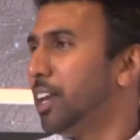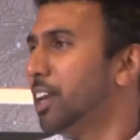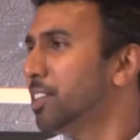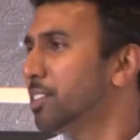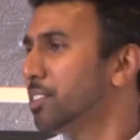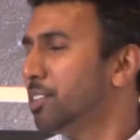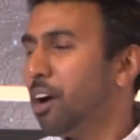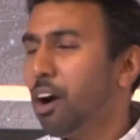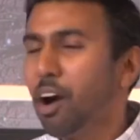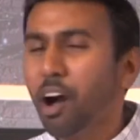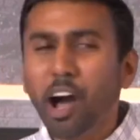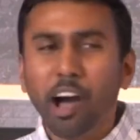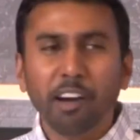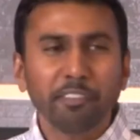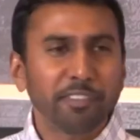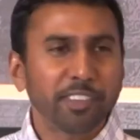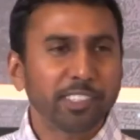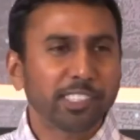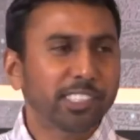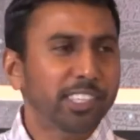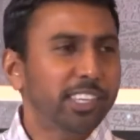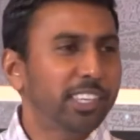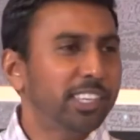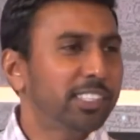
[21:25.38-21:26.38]
in the
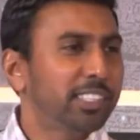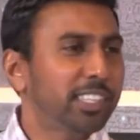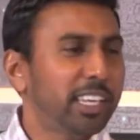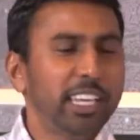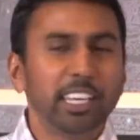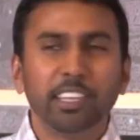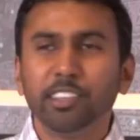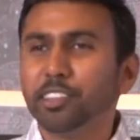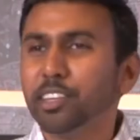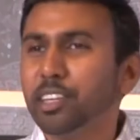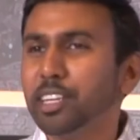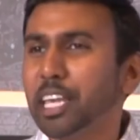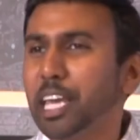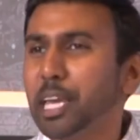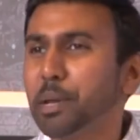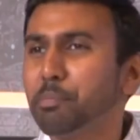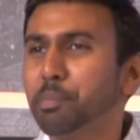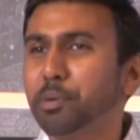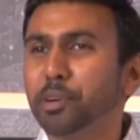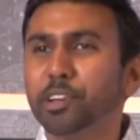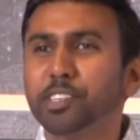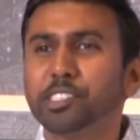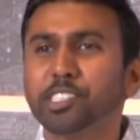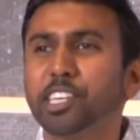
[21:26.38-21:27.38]
offices, in the
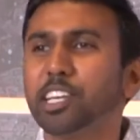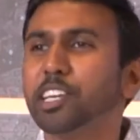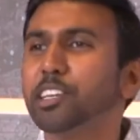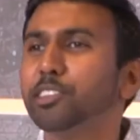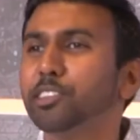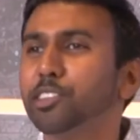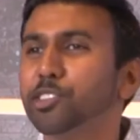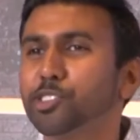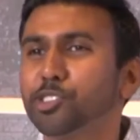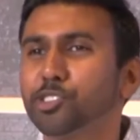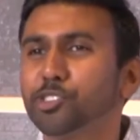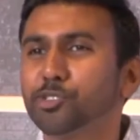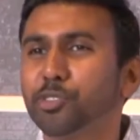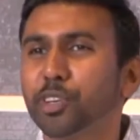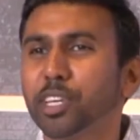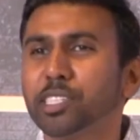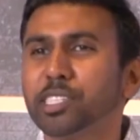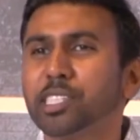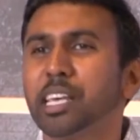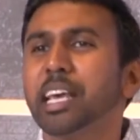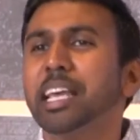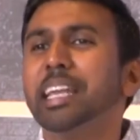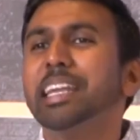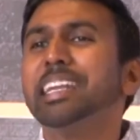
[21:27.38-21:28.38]
neighborhoods, in the
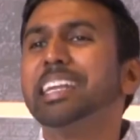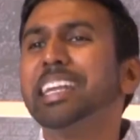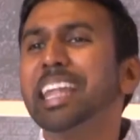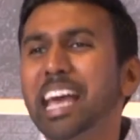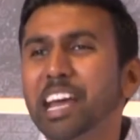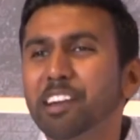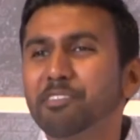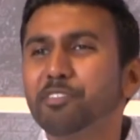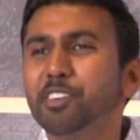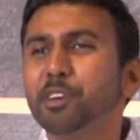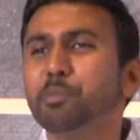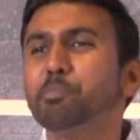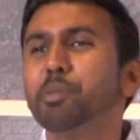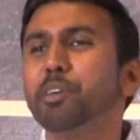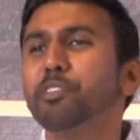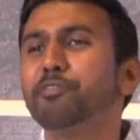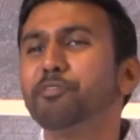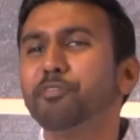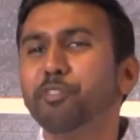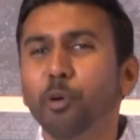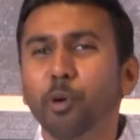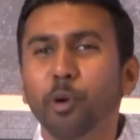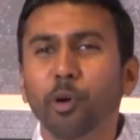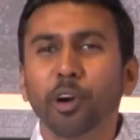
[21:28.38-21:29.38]
streets, never
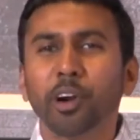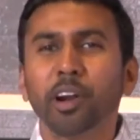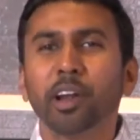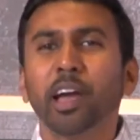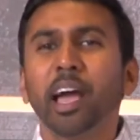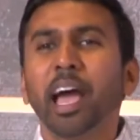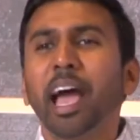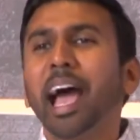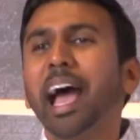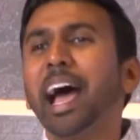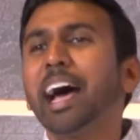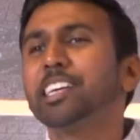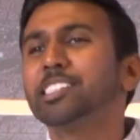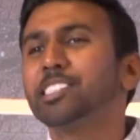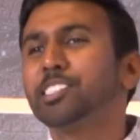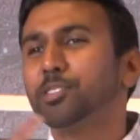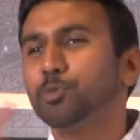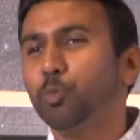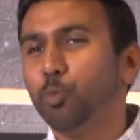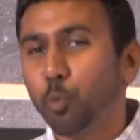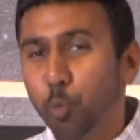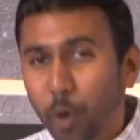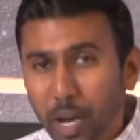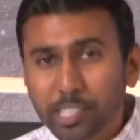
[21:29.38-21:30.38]
before has
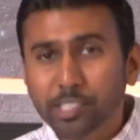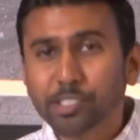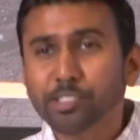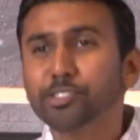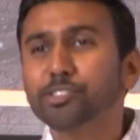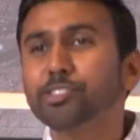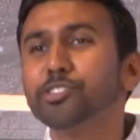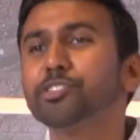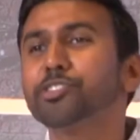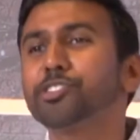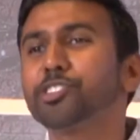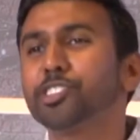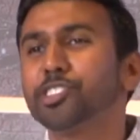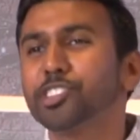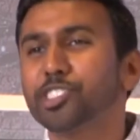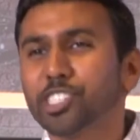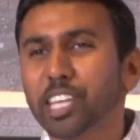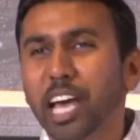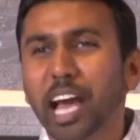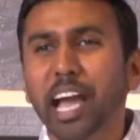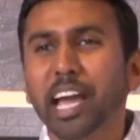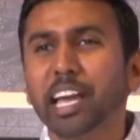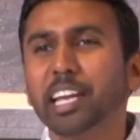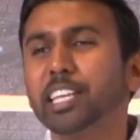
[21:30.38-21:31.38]
Western
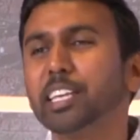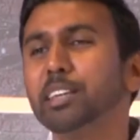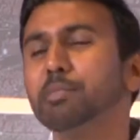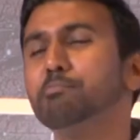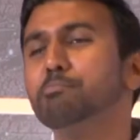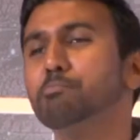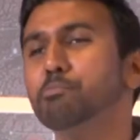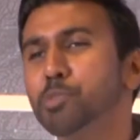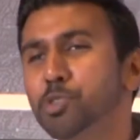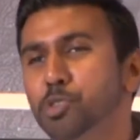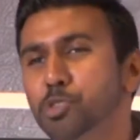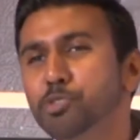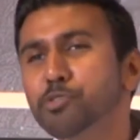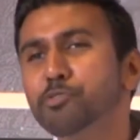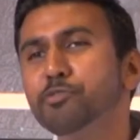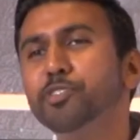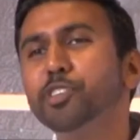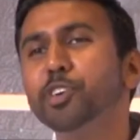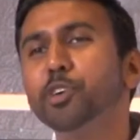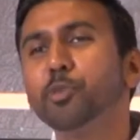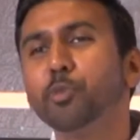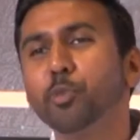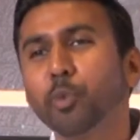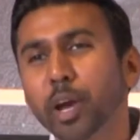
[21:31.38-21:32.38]
society
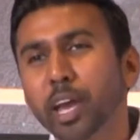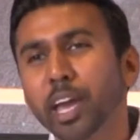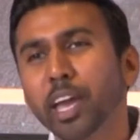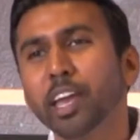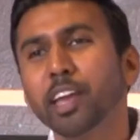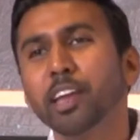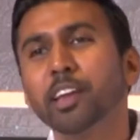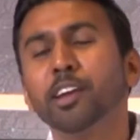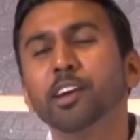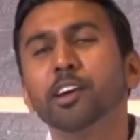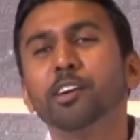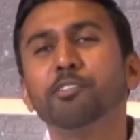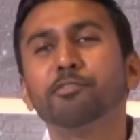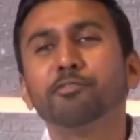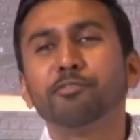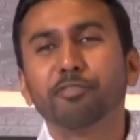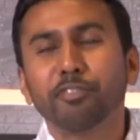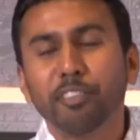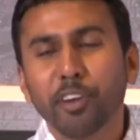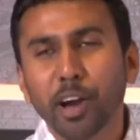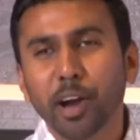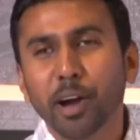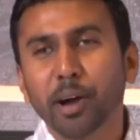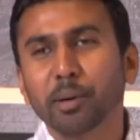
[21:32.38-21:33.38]
moved away
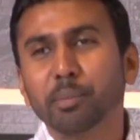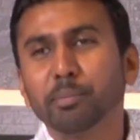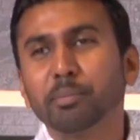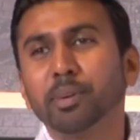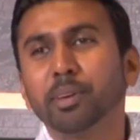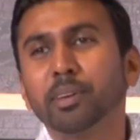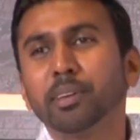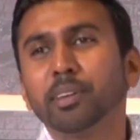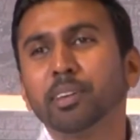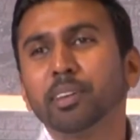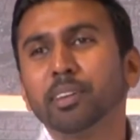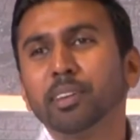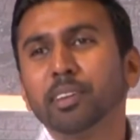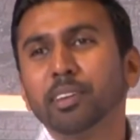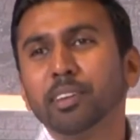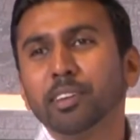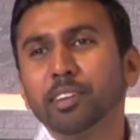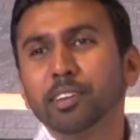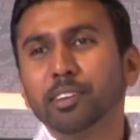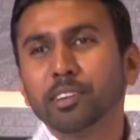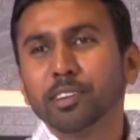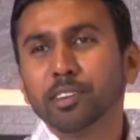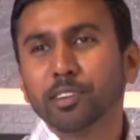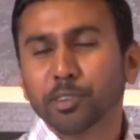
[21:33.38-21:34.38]
from
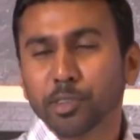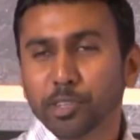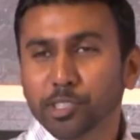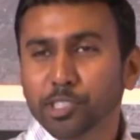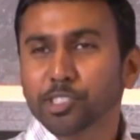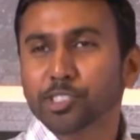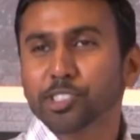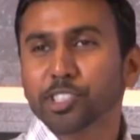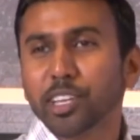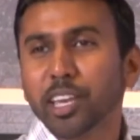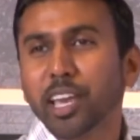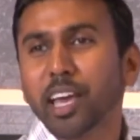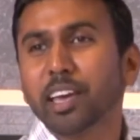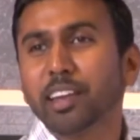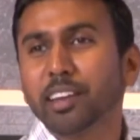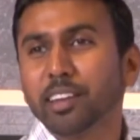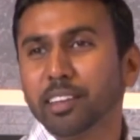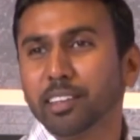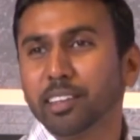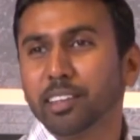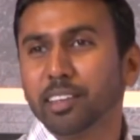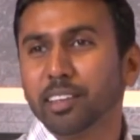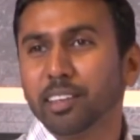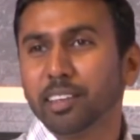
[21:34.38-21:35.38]

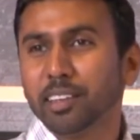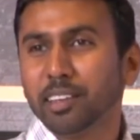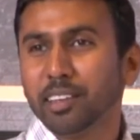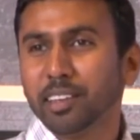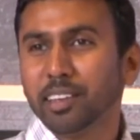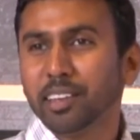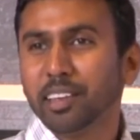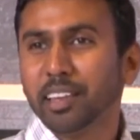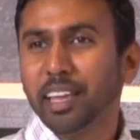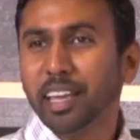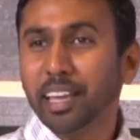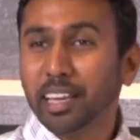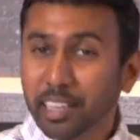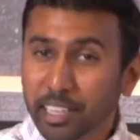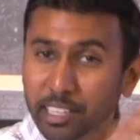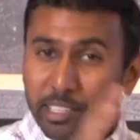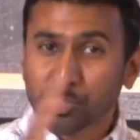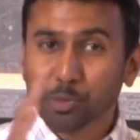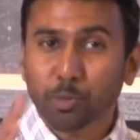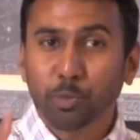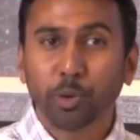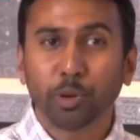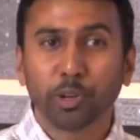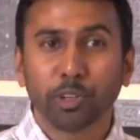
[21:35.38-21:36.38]
Christianity and
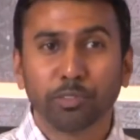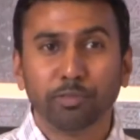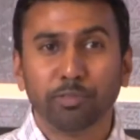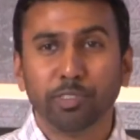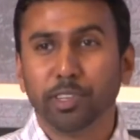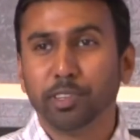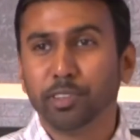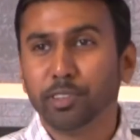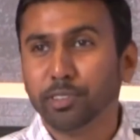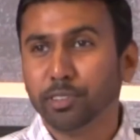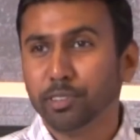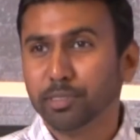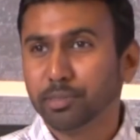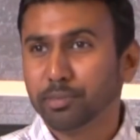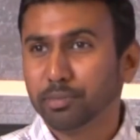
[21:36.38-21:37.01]
its worldview.